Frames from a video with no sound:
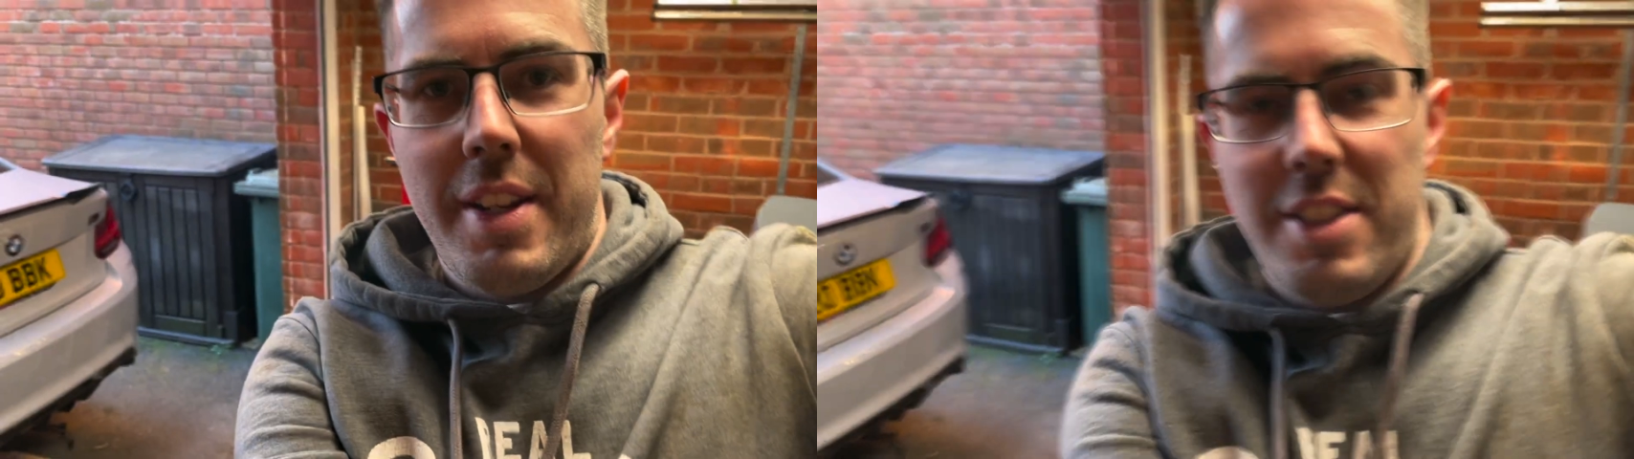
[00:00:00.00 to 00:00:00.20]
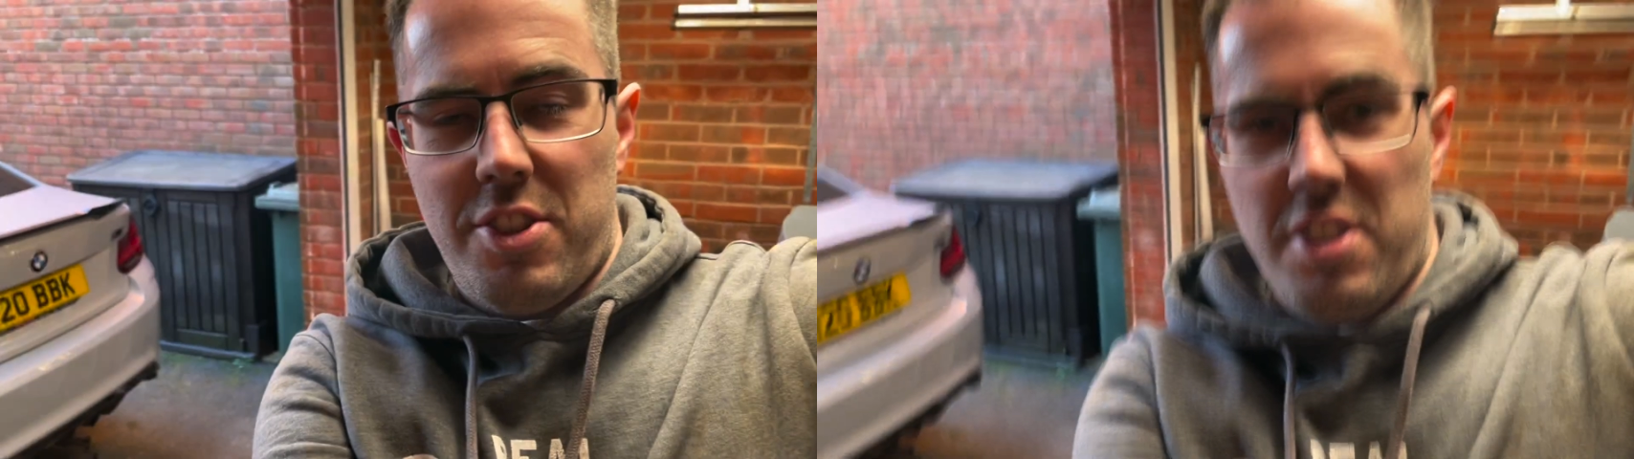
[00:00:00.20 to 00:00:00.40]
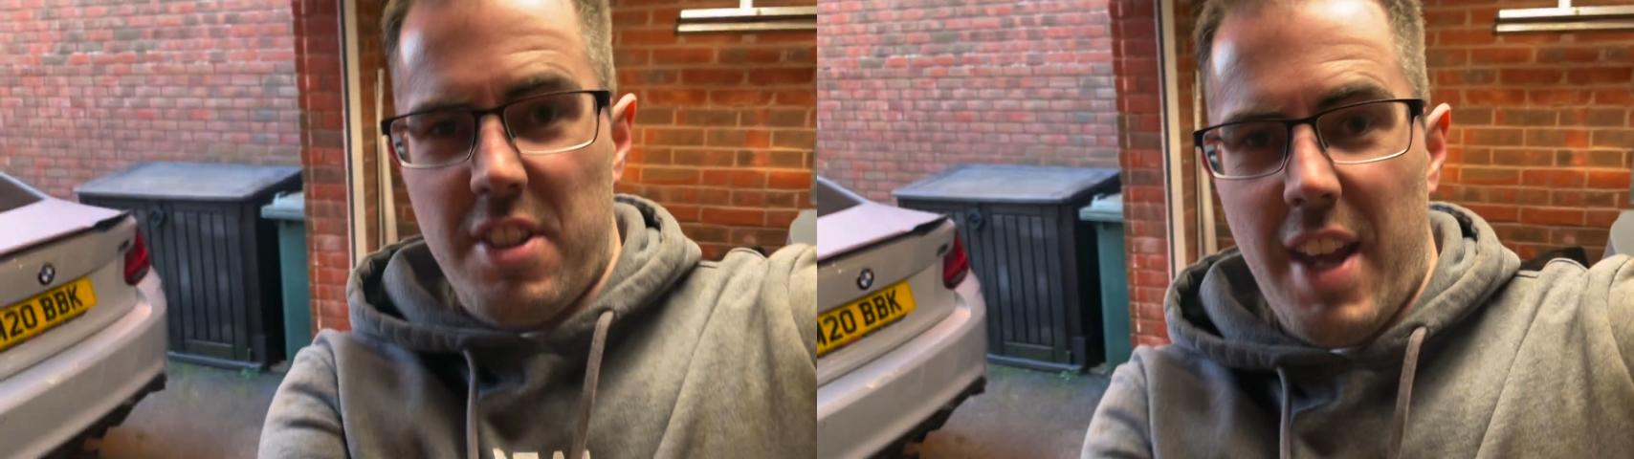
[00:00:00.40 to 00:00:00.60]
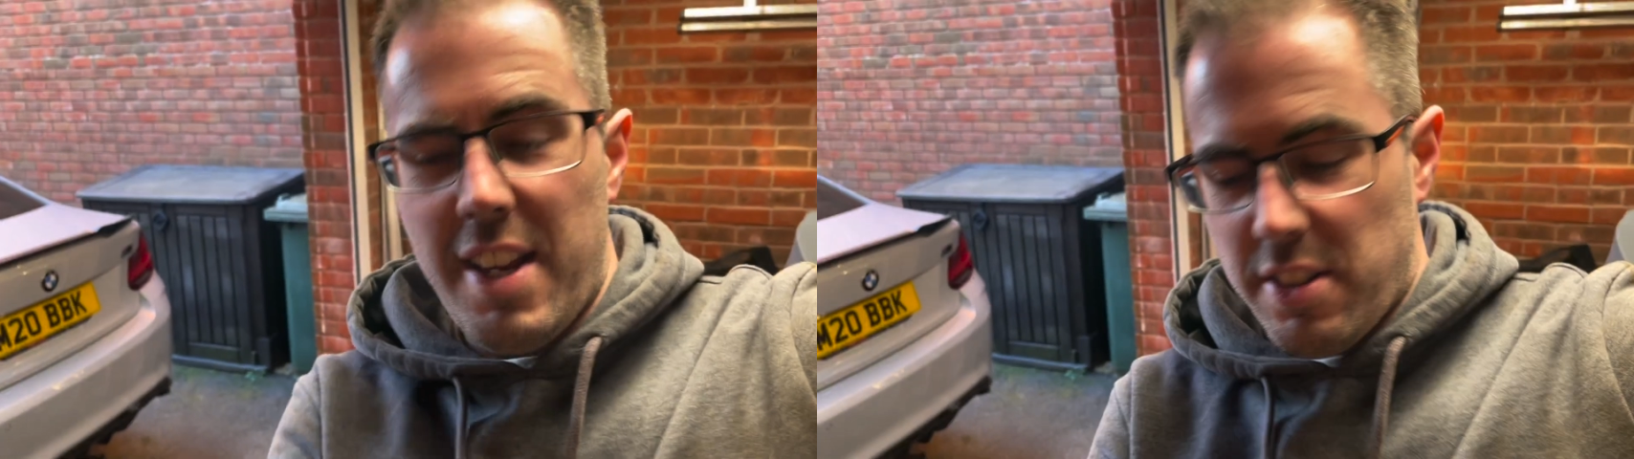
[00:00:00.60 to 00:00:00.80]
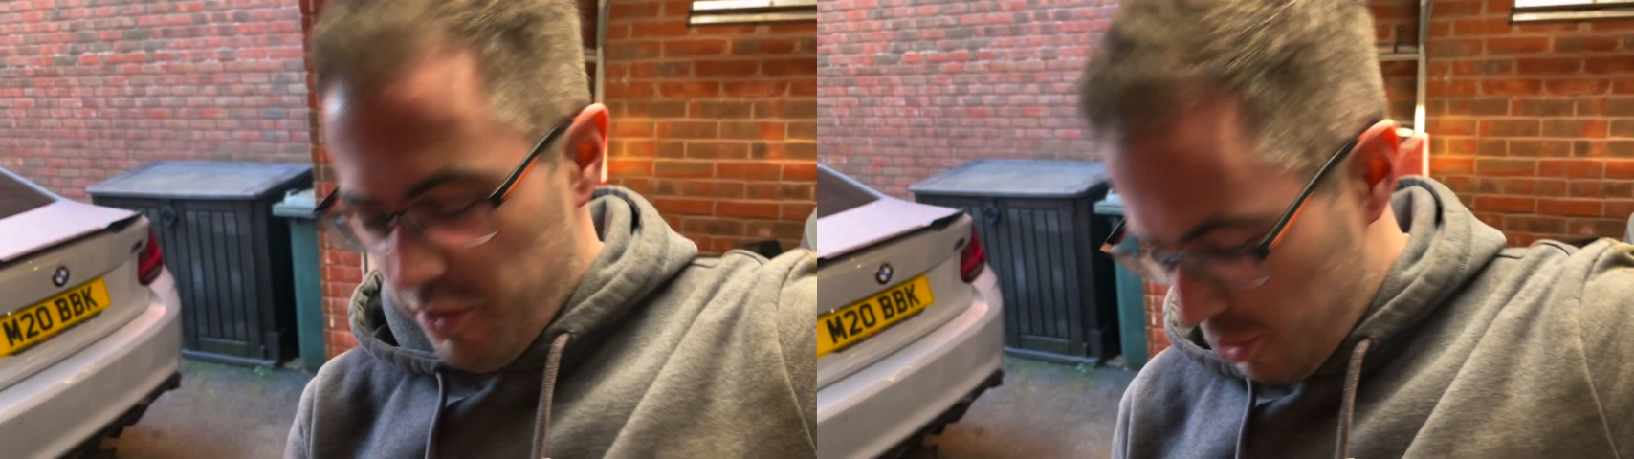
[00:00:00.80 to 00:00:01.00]
it's just a
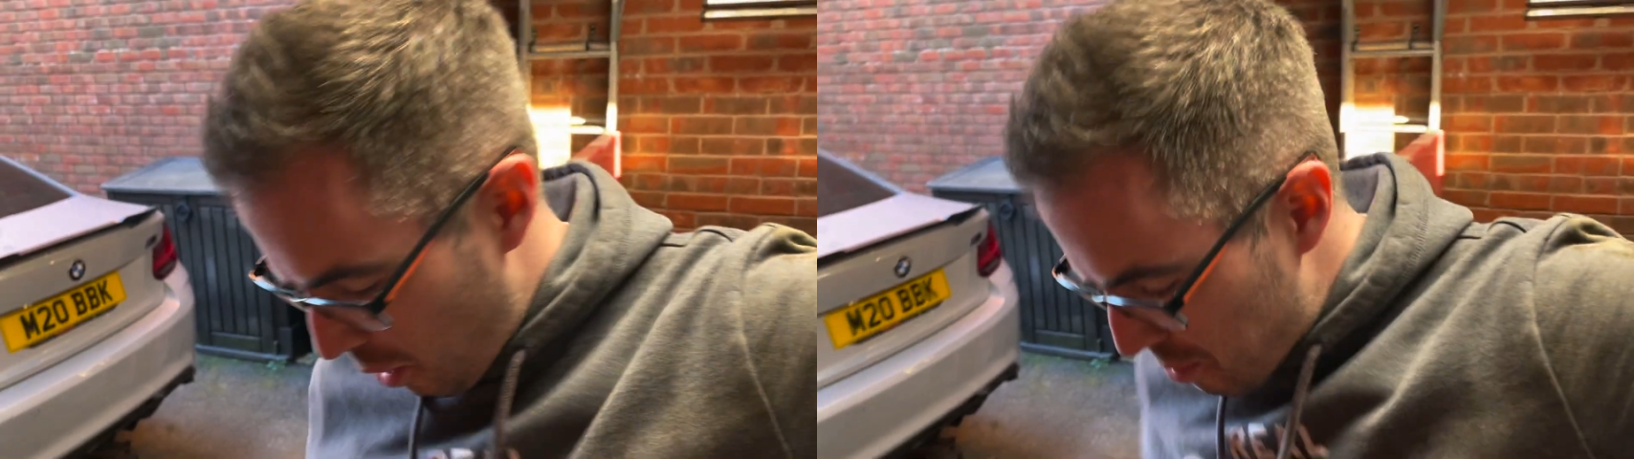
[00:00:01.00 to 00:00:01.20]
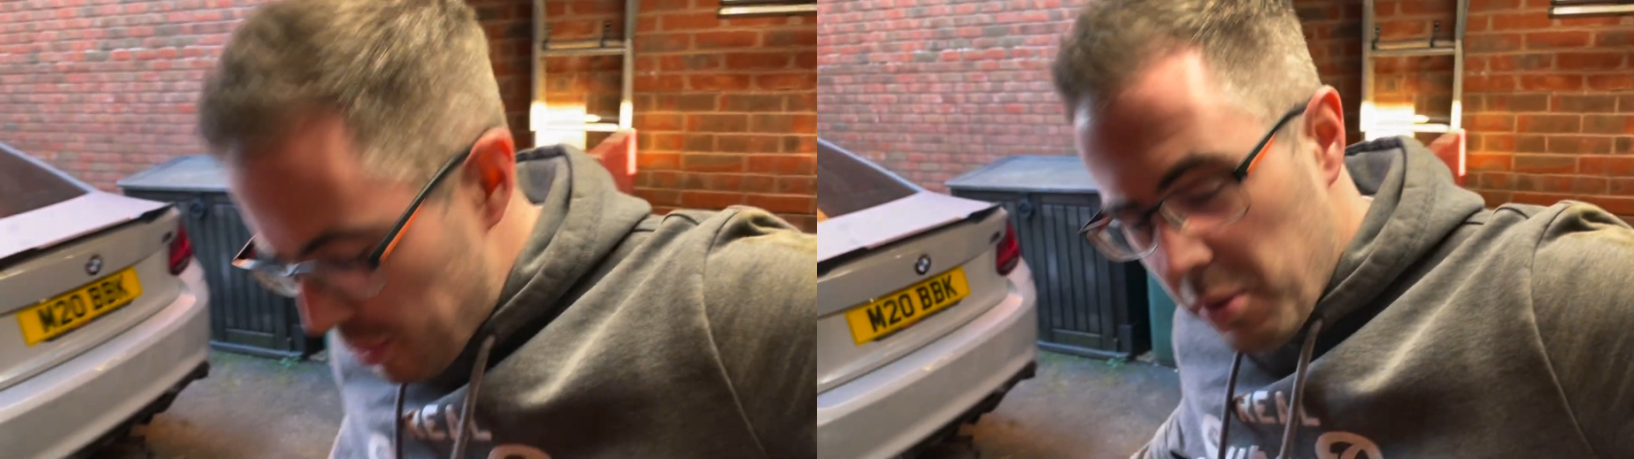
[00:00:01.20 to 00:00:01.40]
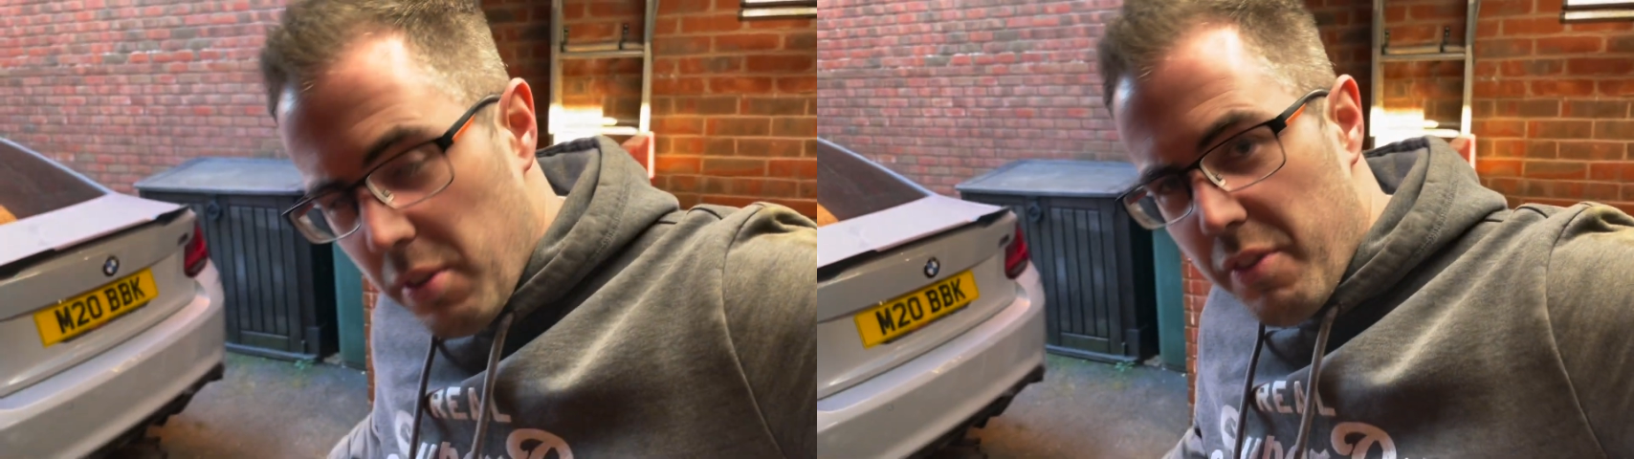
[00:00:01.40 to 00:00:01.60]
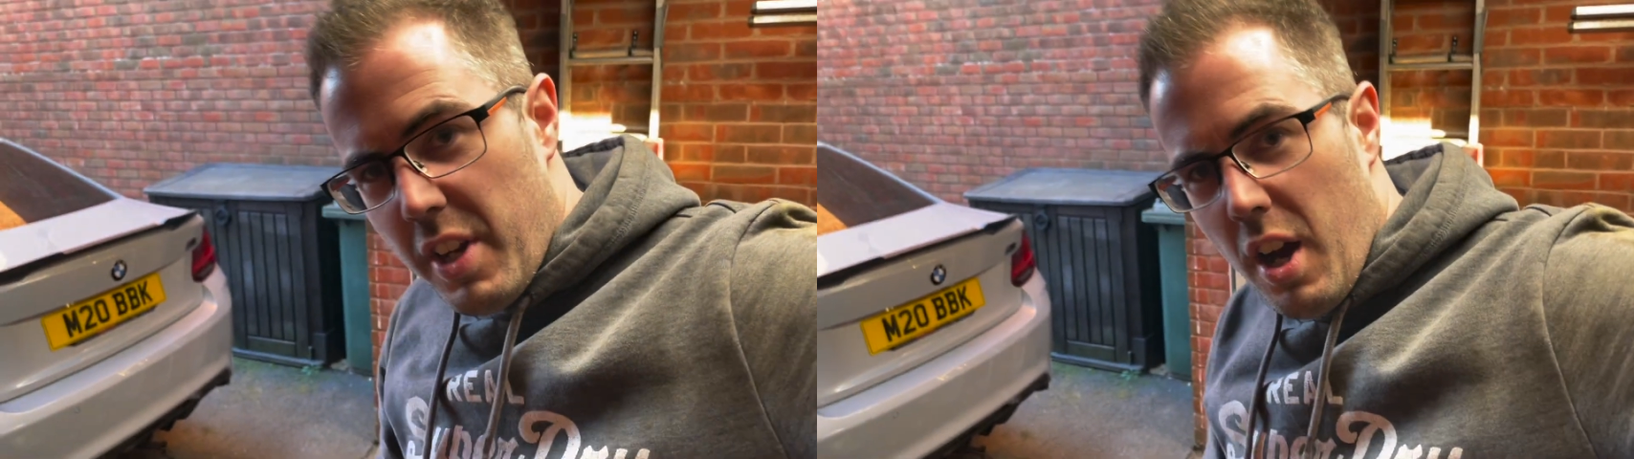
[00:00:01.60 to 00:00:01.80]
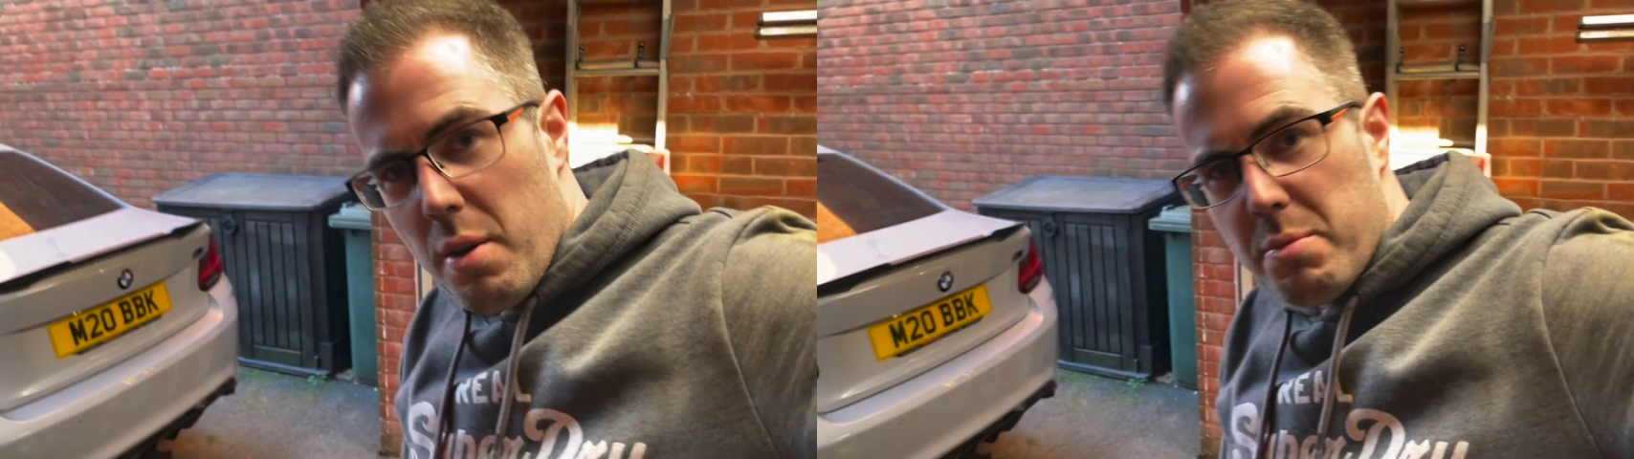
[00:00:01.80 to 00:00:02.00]
case of swapping all of the
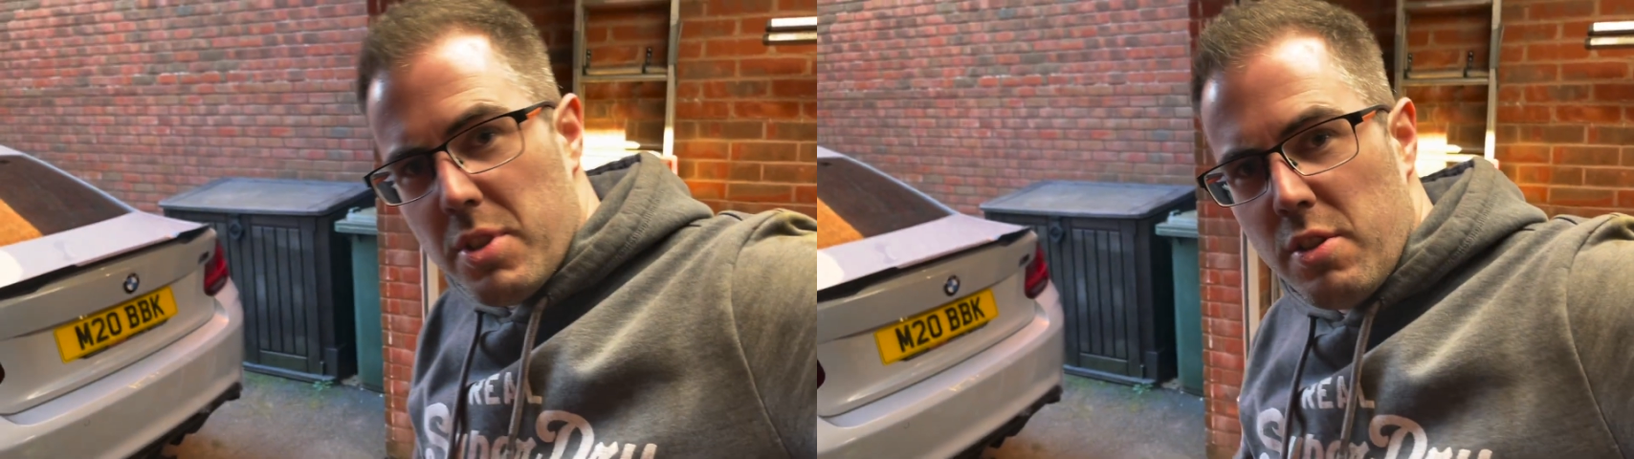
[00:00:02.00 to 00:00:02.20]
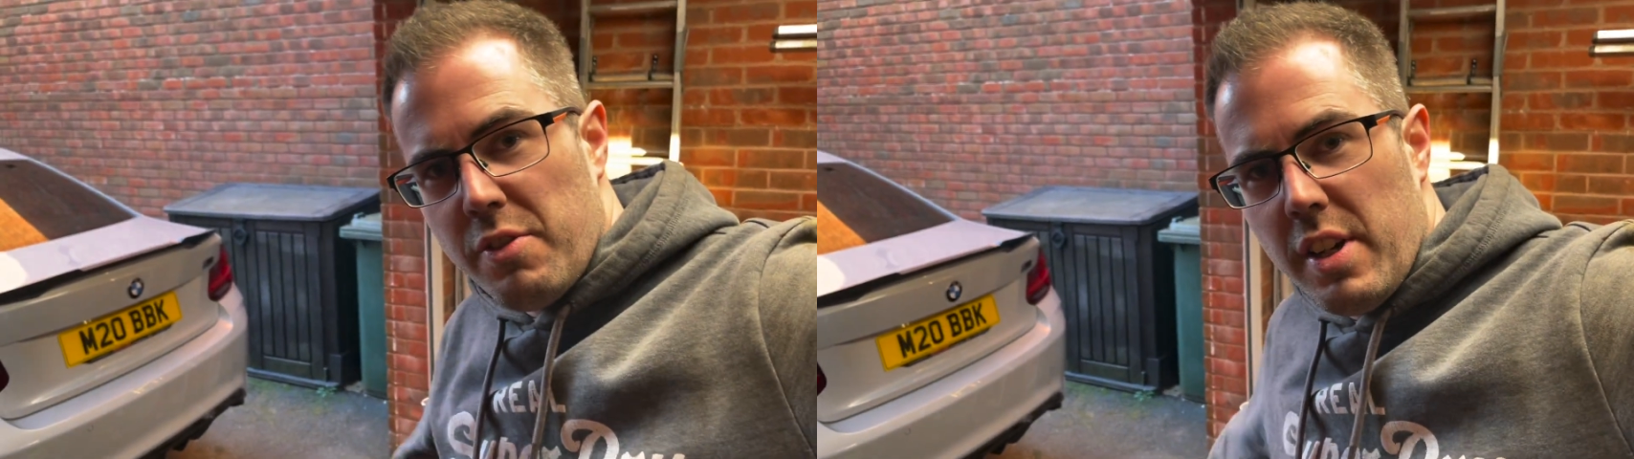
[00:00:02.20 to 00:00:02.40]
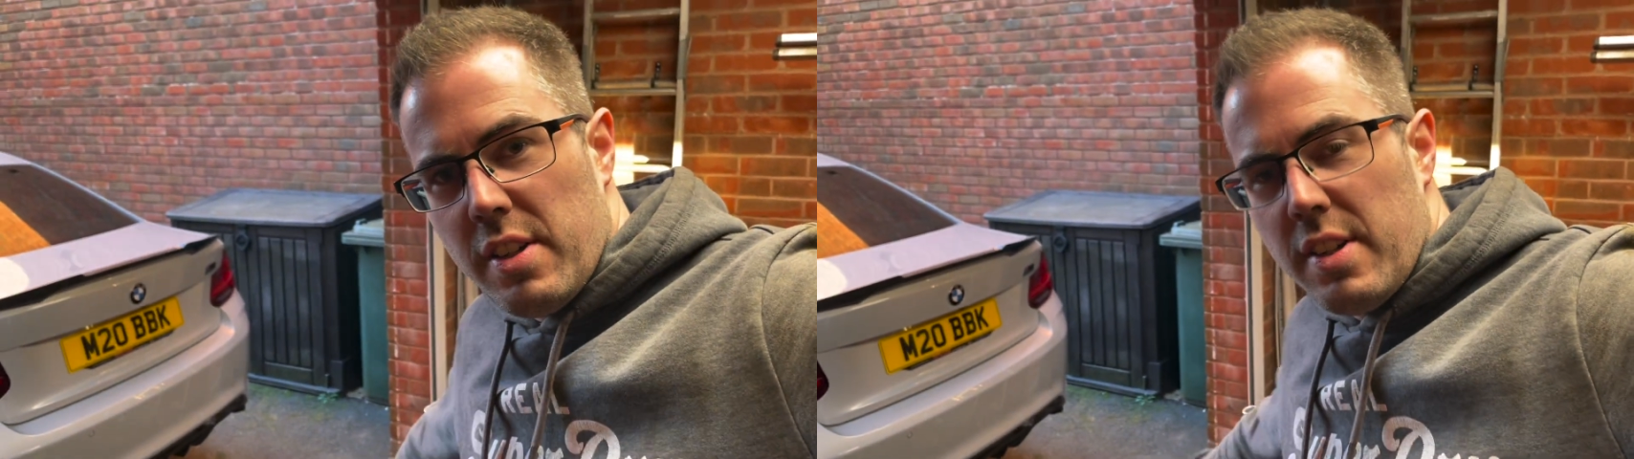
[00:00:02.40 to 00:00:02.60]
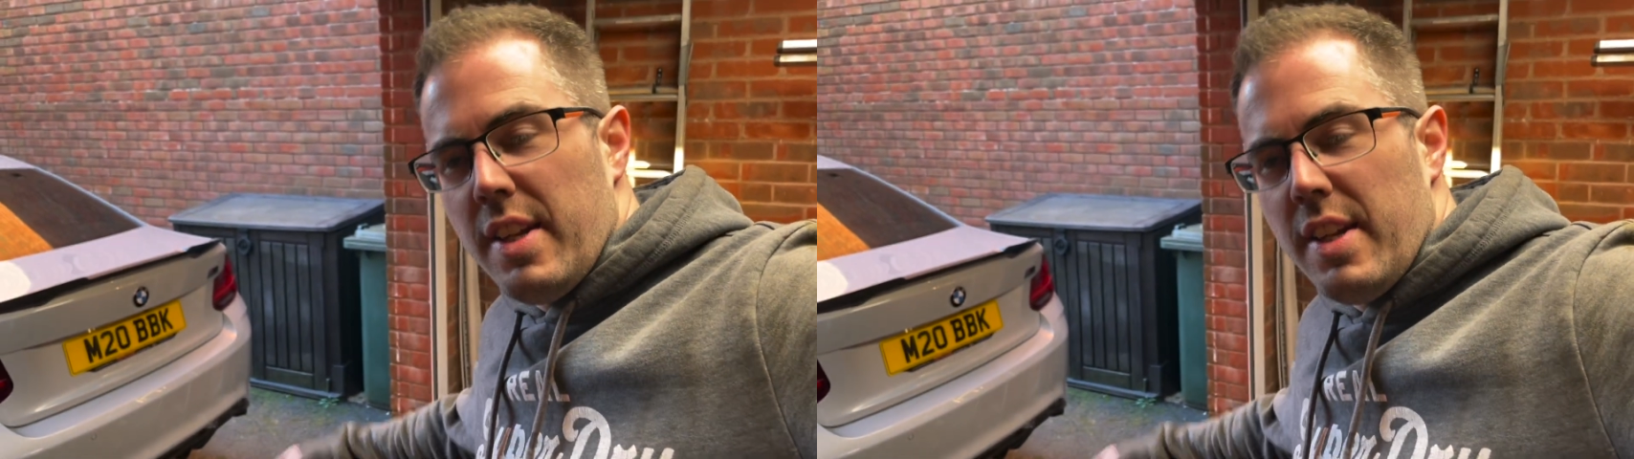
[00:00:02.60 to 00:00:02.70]
arms over,